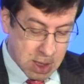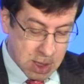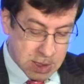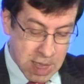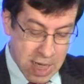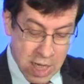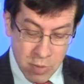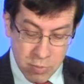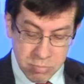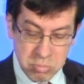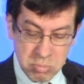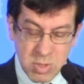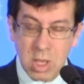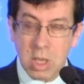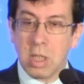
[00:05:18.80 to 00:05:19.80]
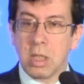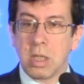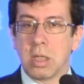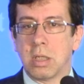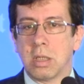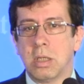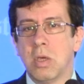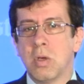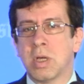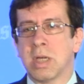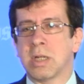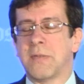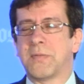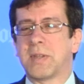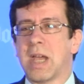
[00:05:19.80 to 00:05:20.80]
Now, you
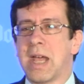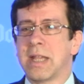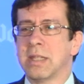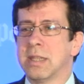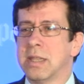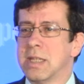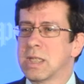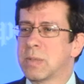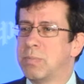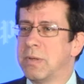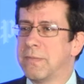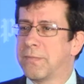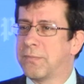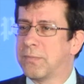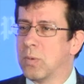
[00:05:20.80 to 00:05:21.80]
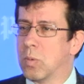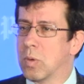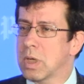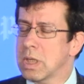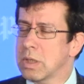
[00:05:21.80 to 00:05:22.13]
could have gotten this before.